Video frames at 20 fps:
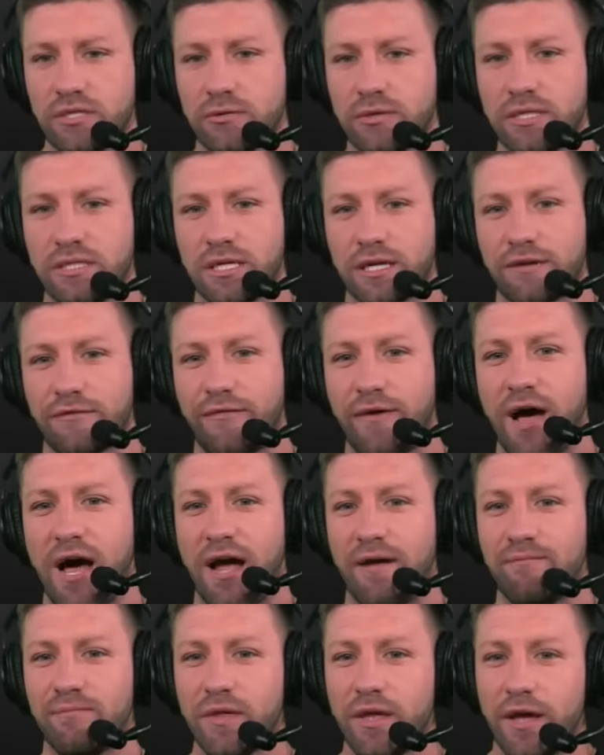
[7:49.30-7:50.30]

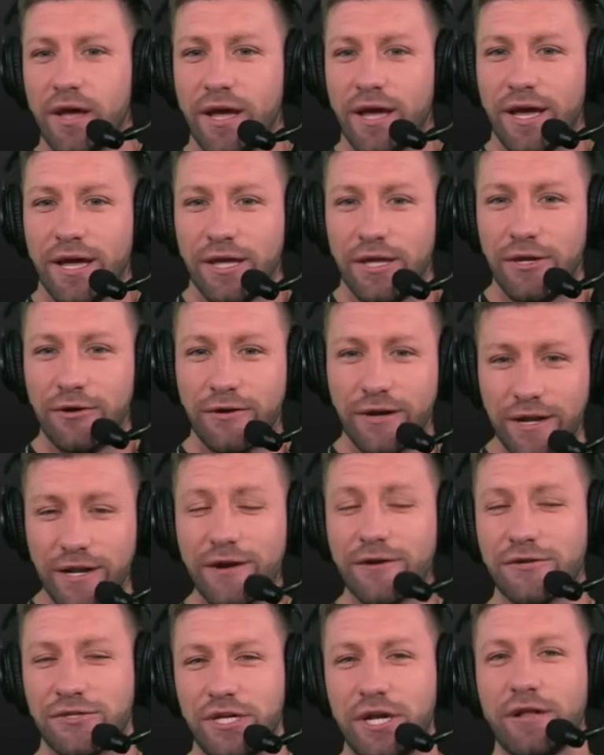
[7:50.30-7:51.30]
365, you can
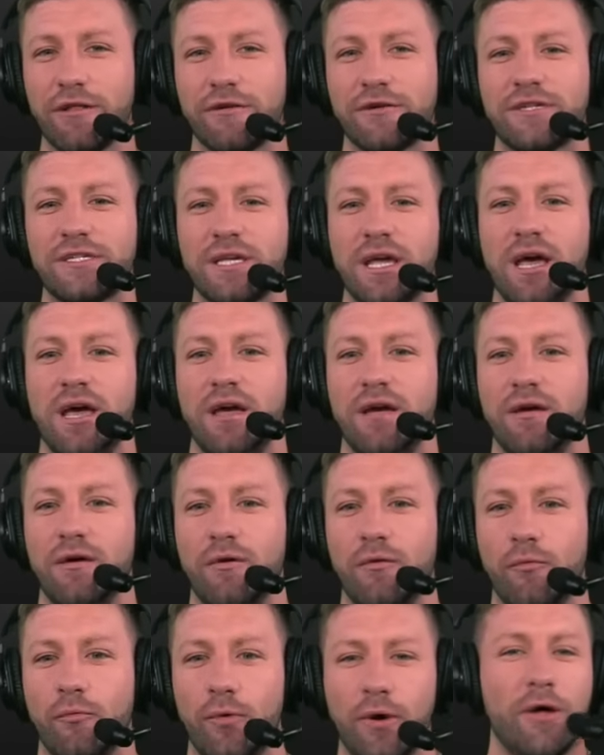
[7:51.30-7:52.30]
hear Ziegler say,
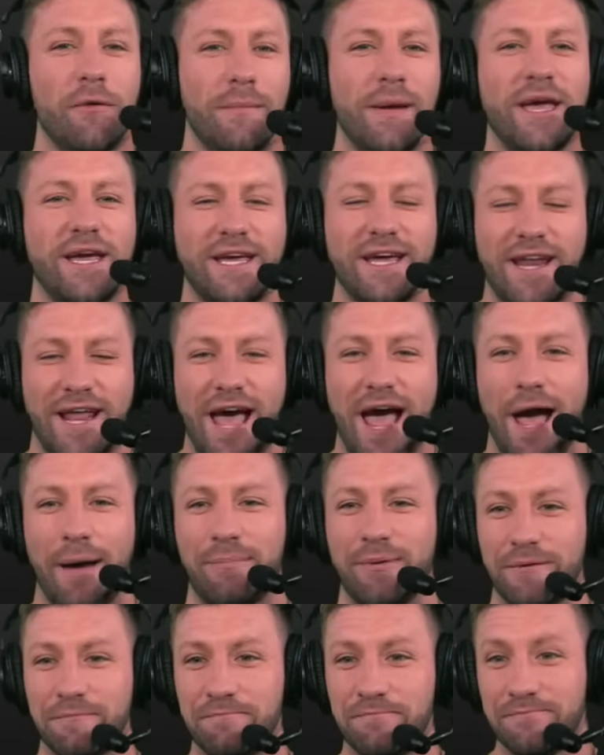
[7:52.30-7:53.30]
we'll make it
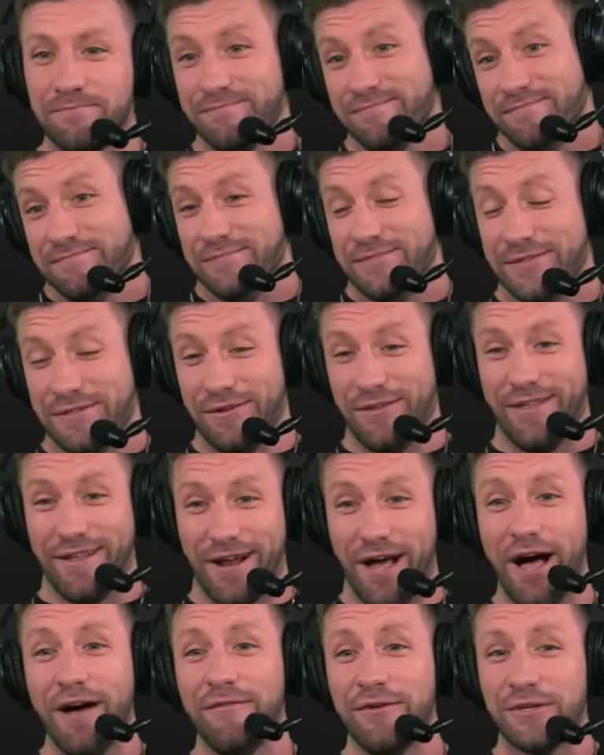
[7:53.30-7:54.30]
happen. So then
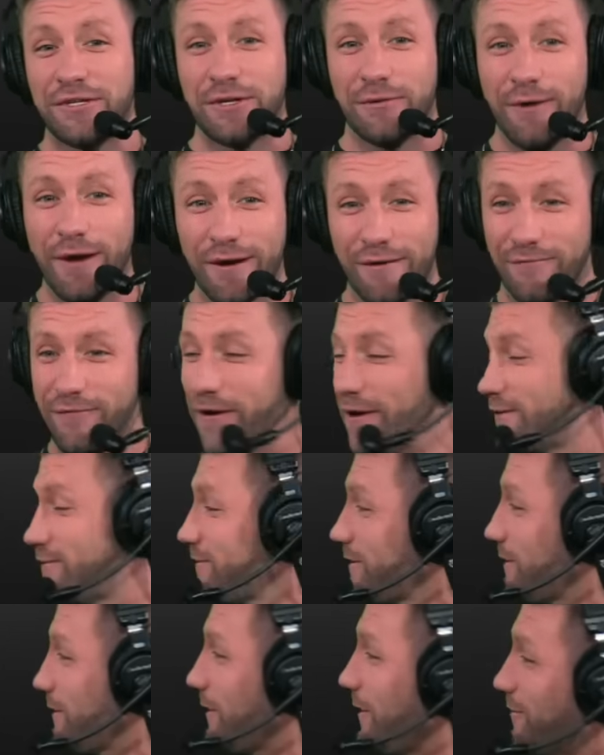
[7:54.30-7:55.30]
obviously Raider fans
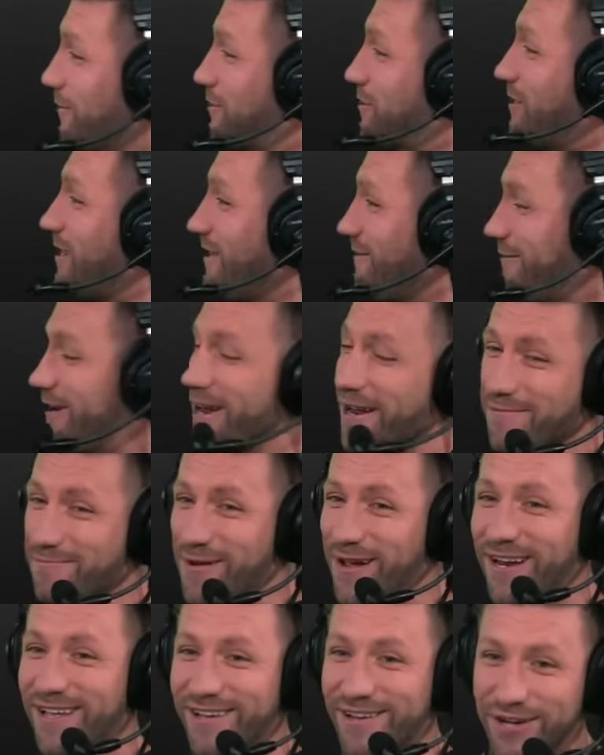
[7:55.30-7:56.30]
are like, oh shit, wait a
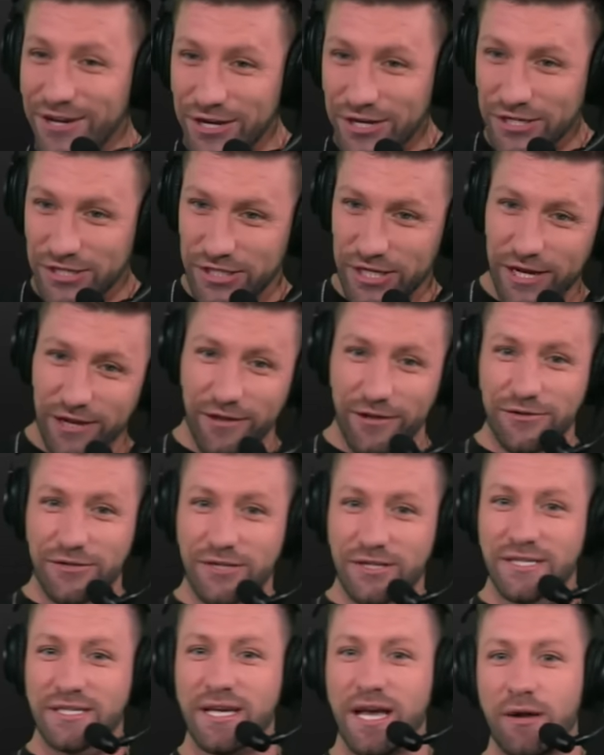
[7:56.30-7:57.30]
minute. Ziegler
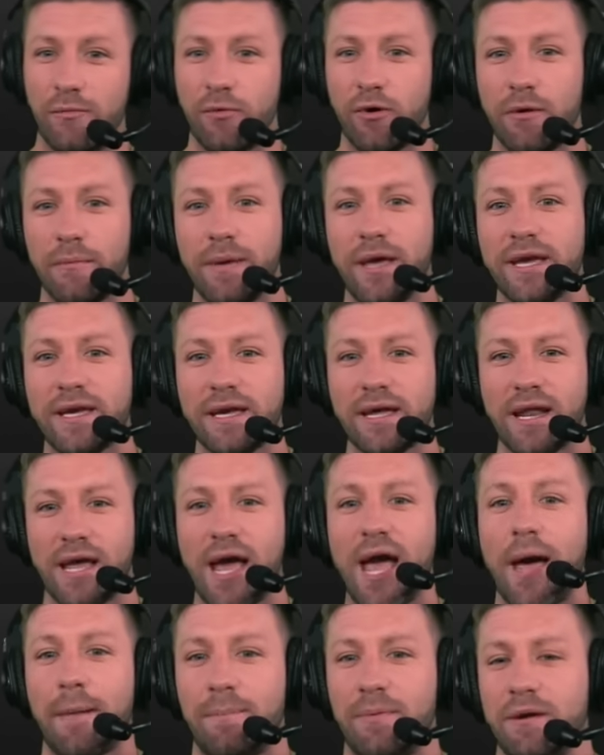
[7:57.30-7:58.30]
just said, we'll make it
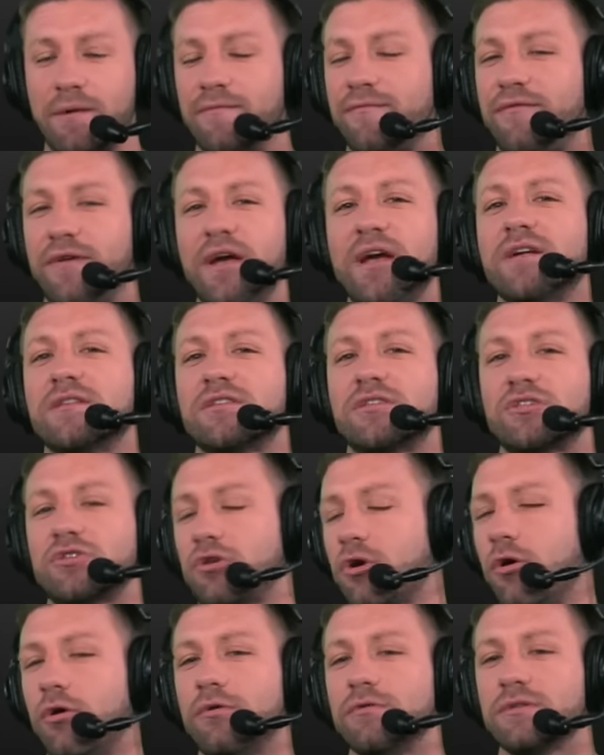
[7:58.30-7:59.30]
happen. Fans
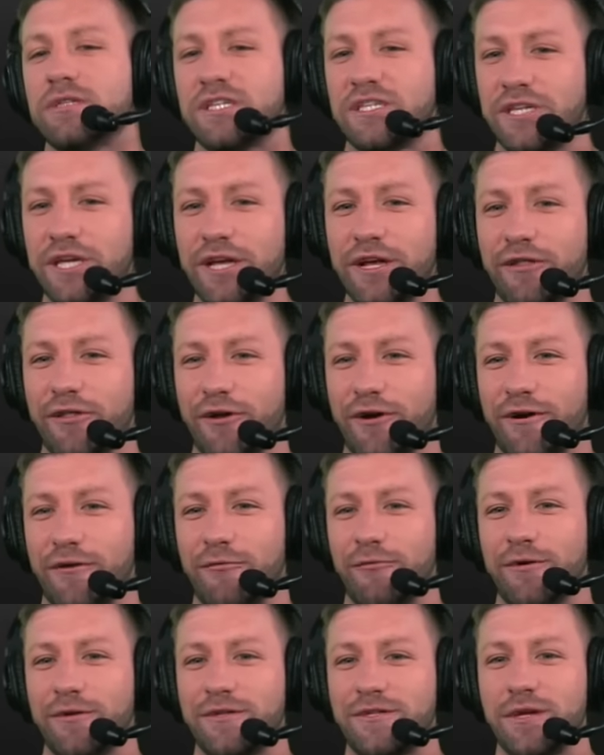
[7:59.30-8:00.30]
told Ziegler
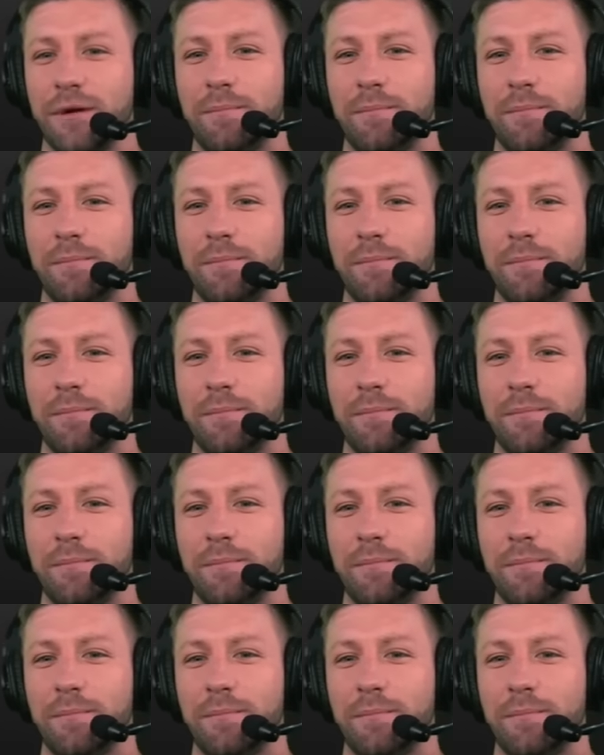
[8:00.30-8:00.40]
to